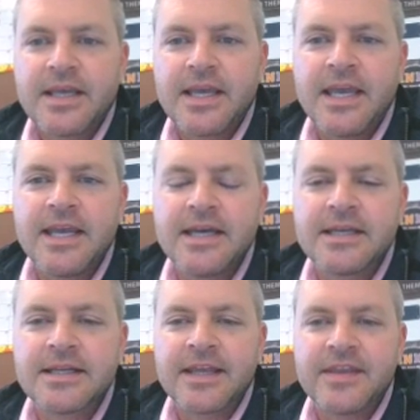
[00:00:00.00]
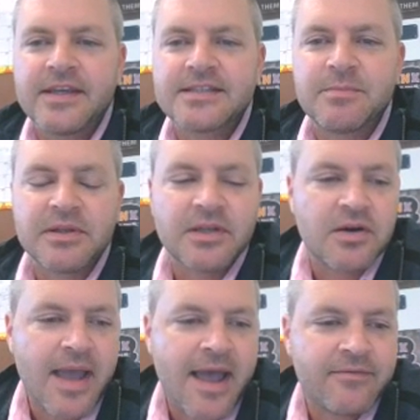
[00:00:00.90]
and I think it's
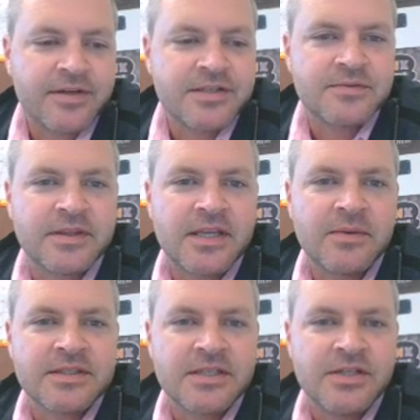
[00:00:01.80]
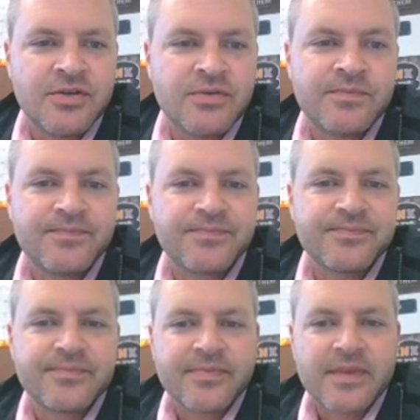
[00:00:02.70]
below average is they want us to do.
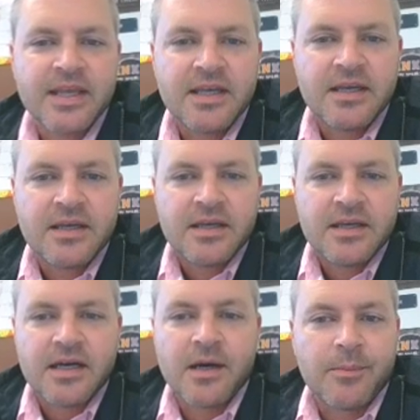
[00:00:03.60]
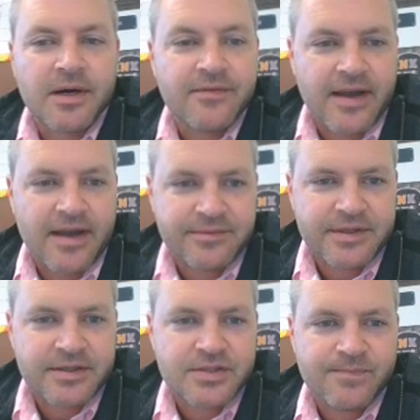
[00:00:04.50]
Above
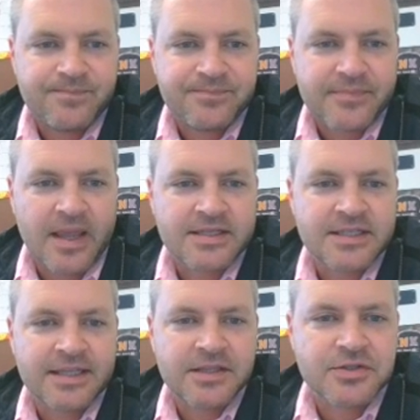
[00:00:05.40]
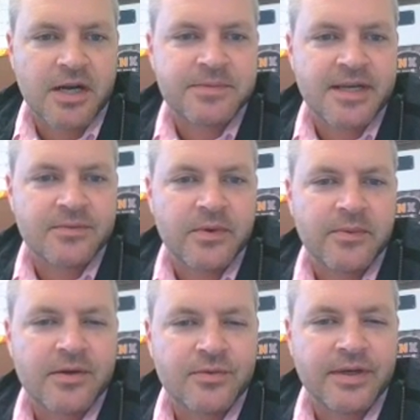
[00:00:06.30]
average. And select the drop down. We
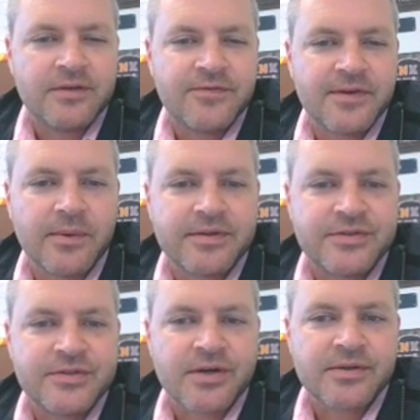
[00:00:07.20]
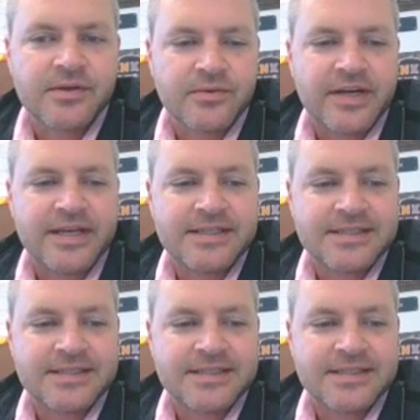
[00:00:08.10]
want green fill with dark green